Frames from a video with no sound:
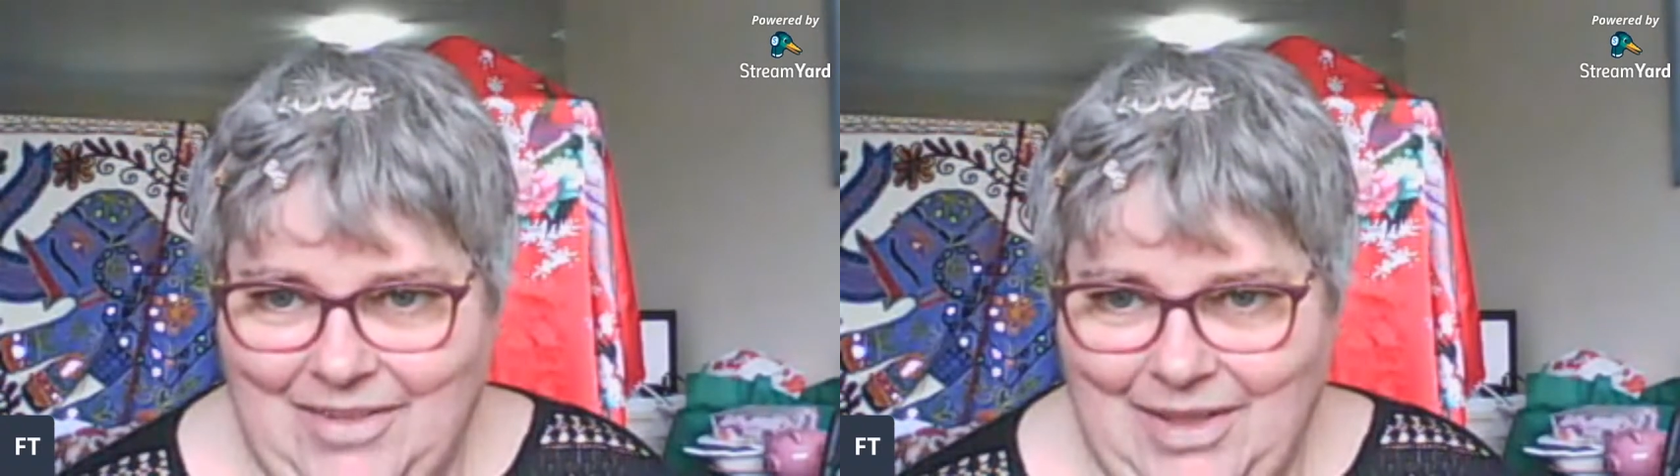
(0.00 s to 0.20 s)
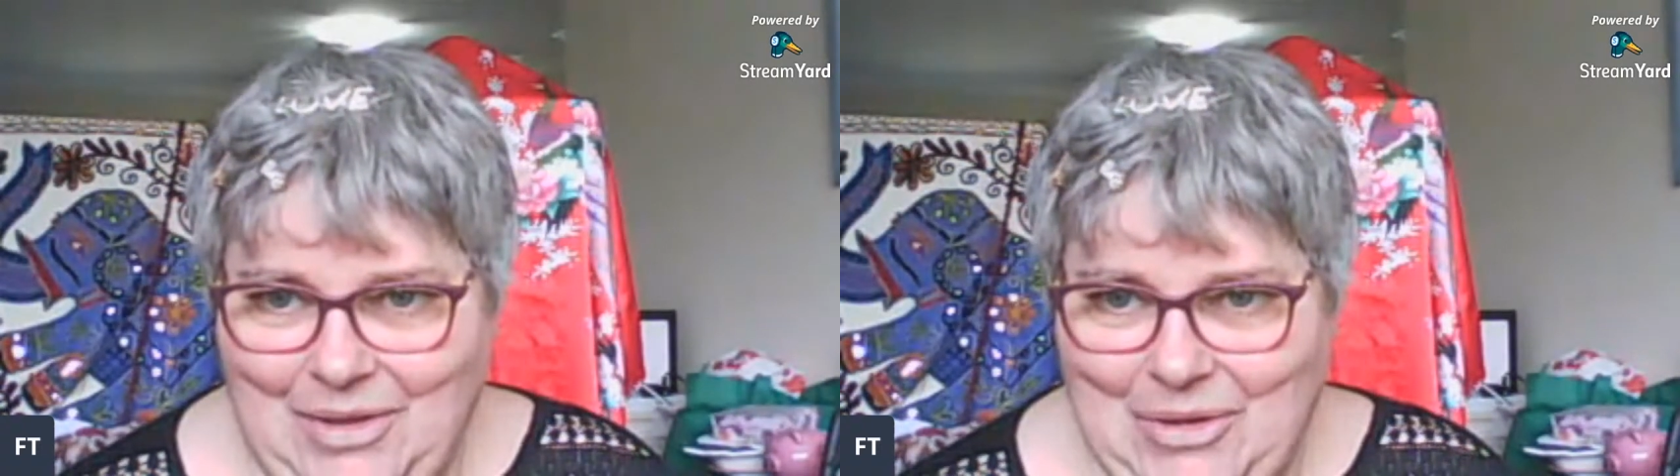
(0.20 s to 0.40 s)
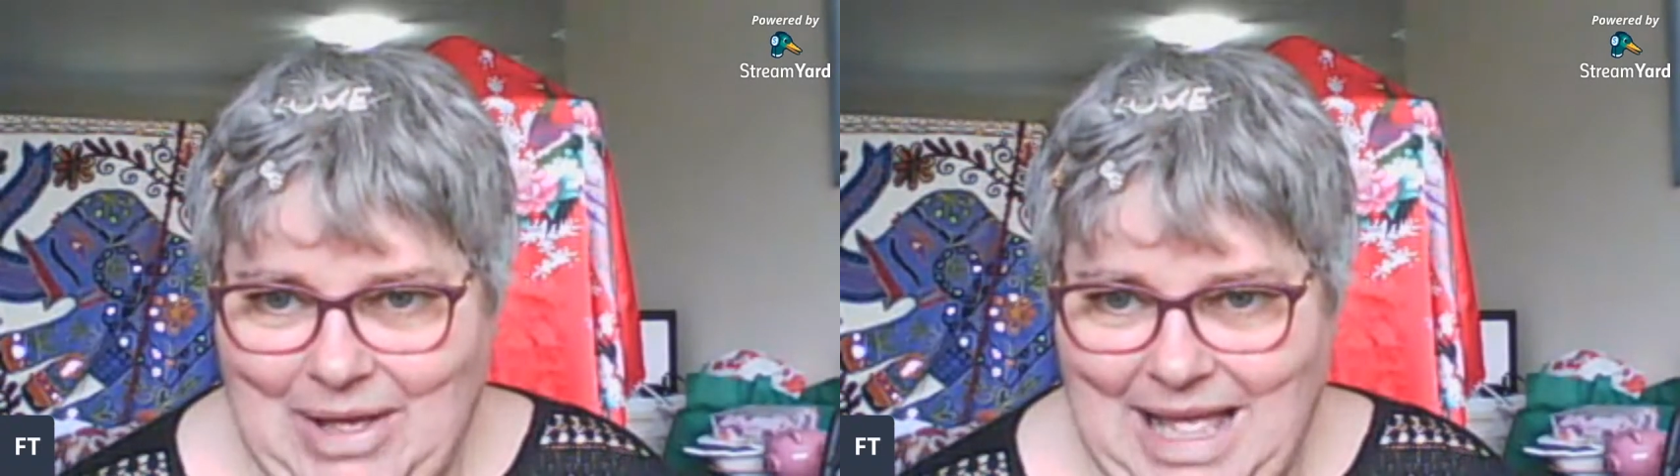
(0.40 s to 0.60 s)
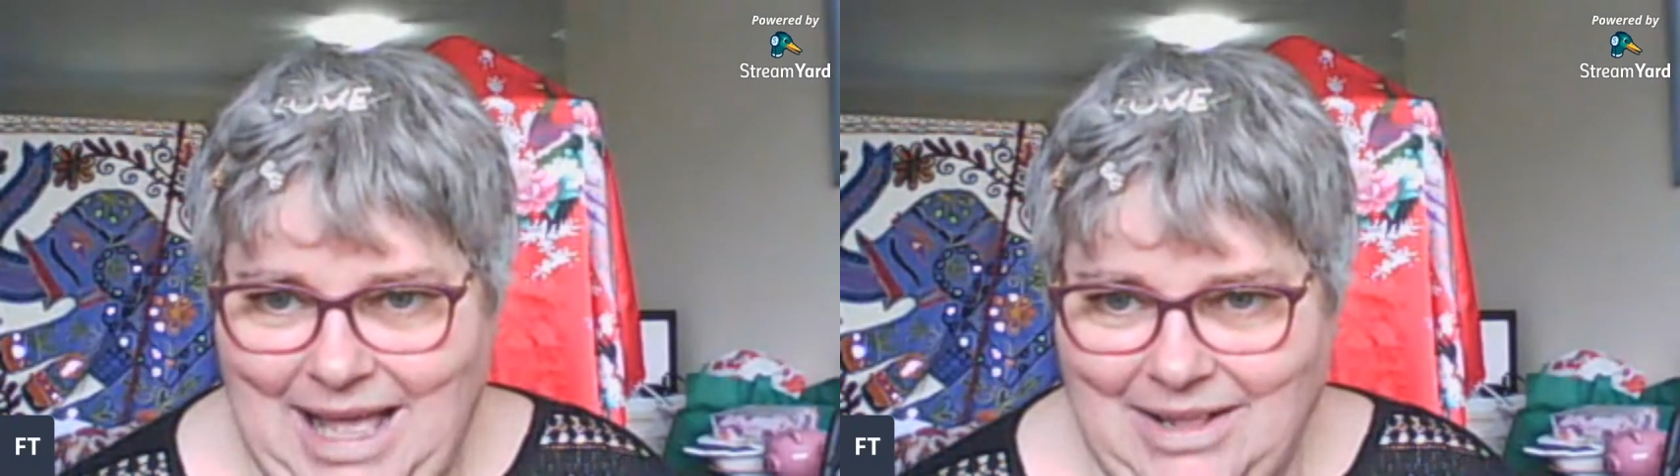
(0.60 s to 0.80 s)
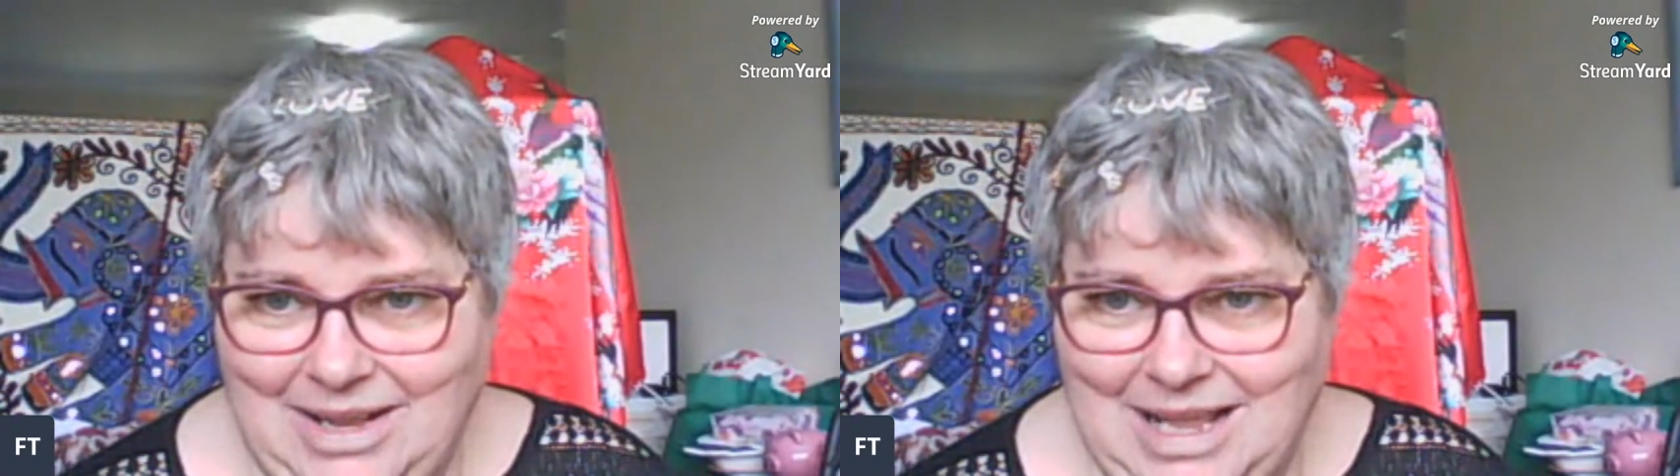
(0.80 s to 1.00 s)
So
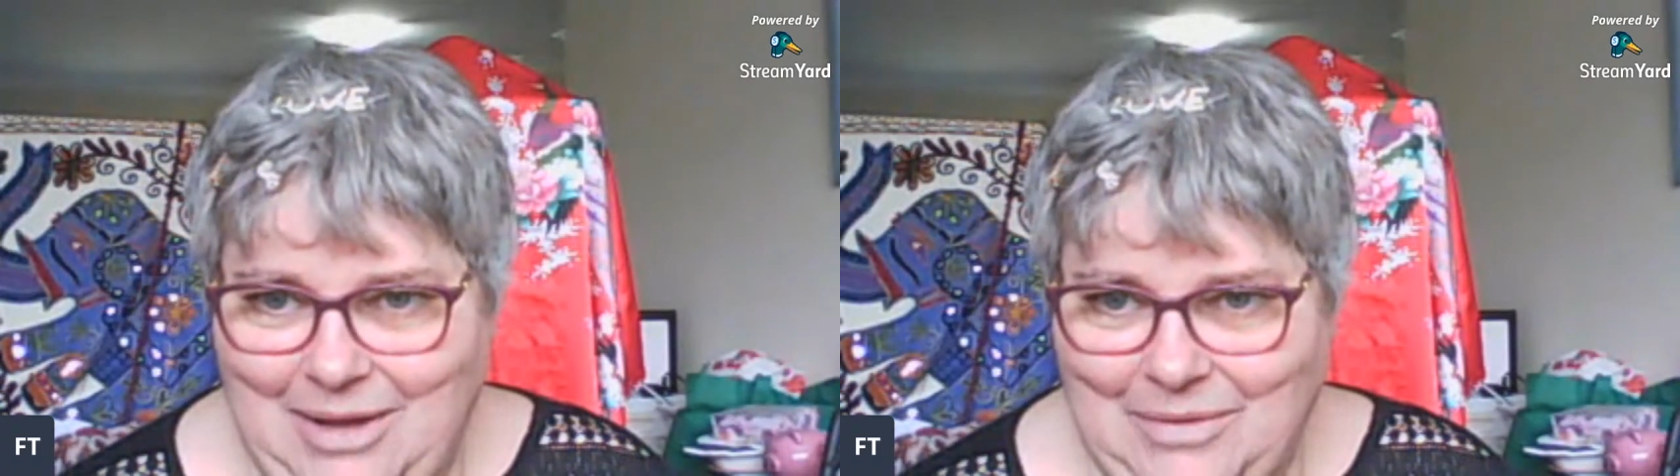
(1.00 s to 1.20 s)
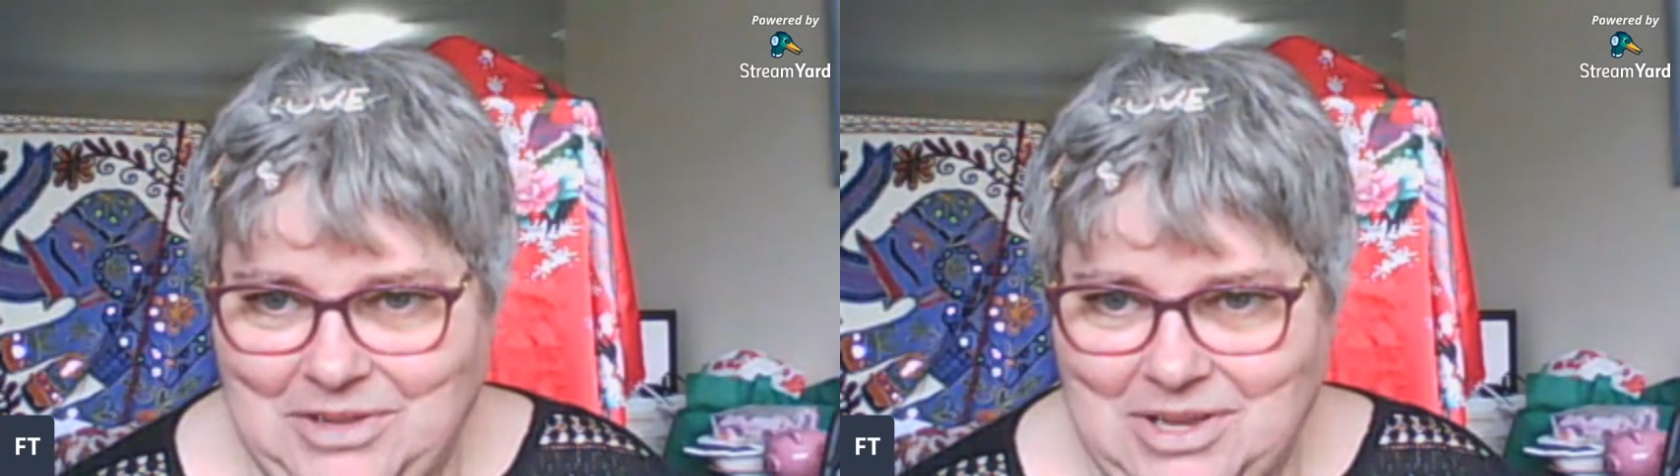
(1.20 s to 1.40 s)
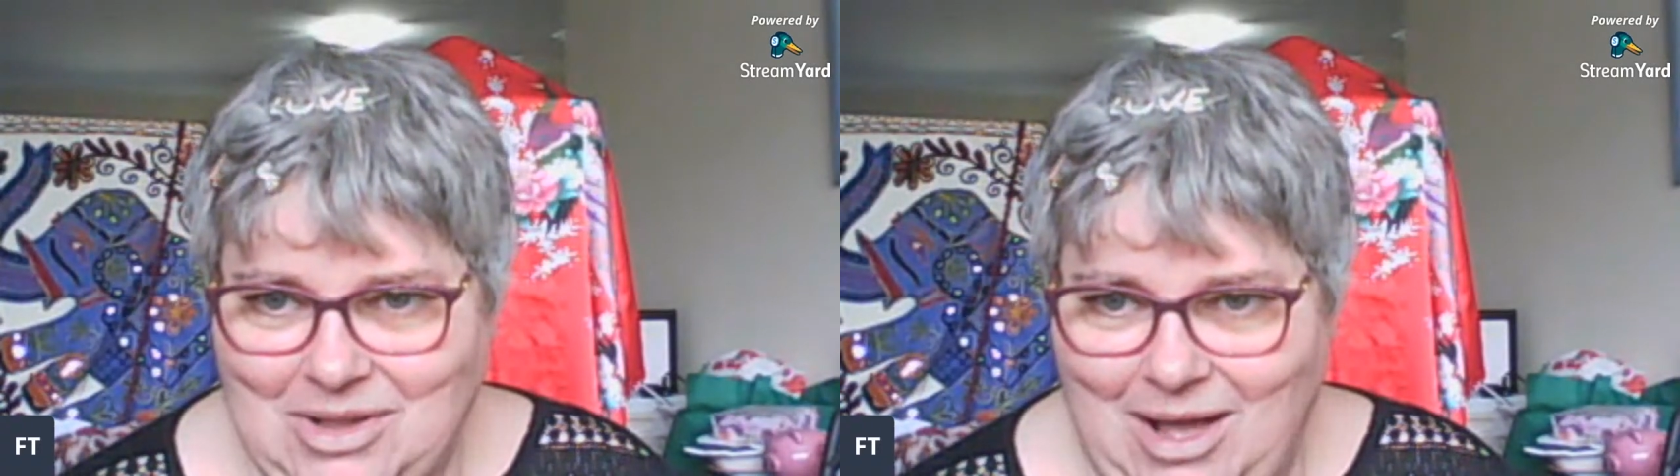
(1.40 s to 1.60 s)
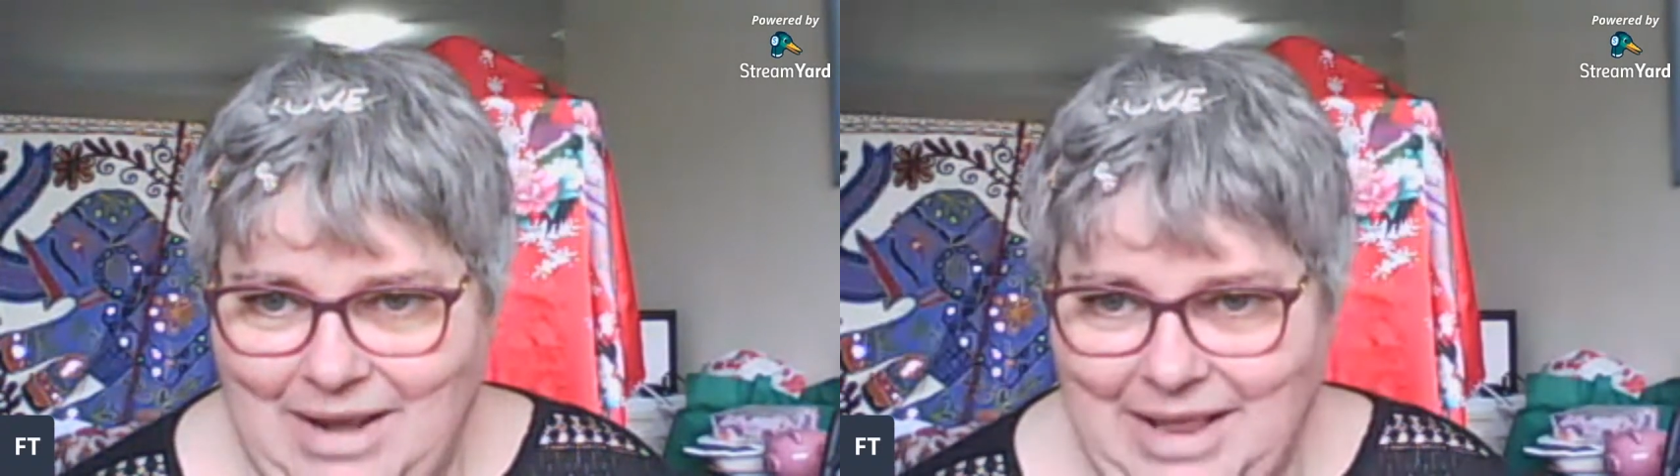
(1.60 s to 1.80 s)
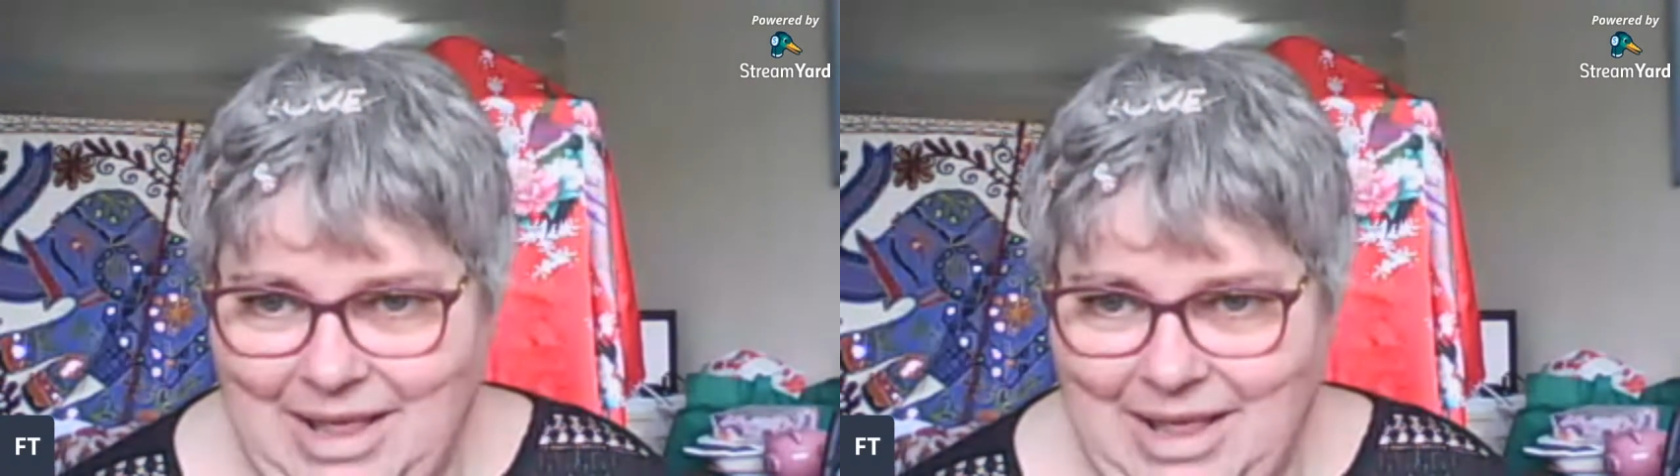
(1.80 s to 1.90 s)
how's it going, Scott?